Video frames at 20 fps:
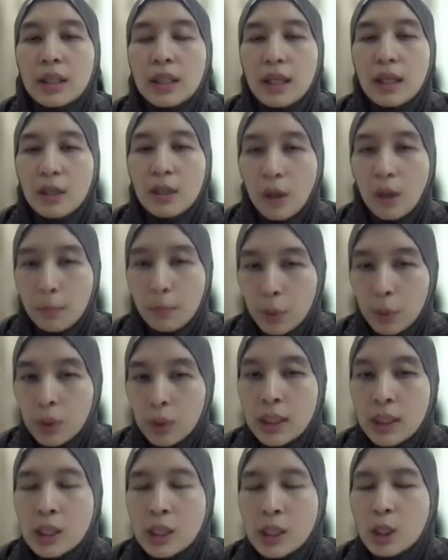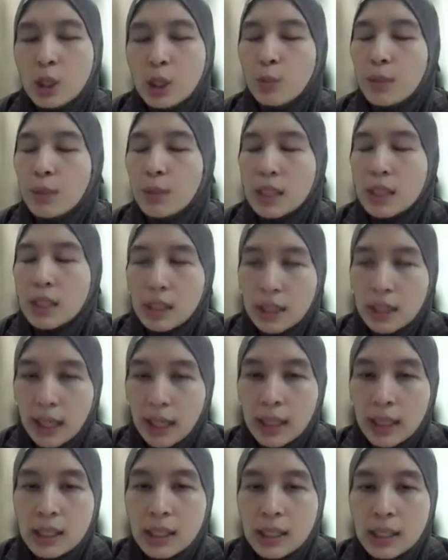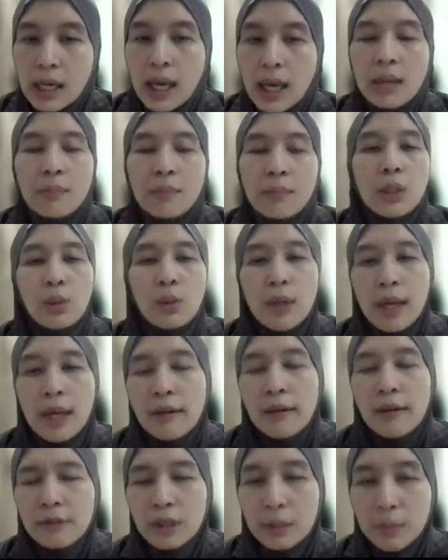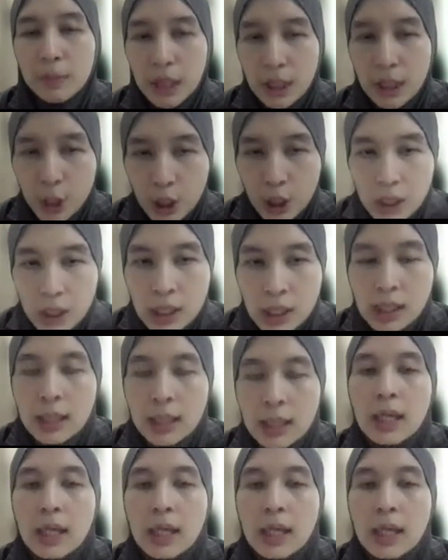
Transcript: components need to be discussed and made aware for the patients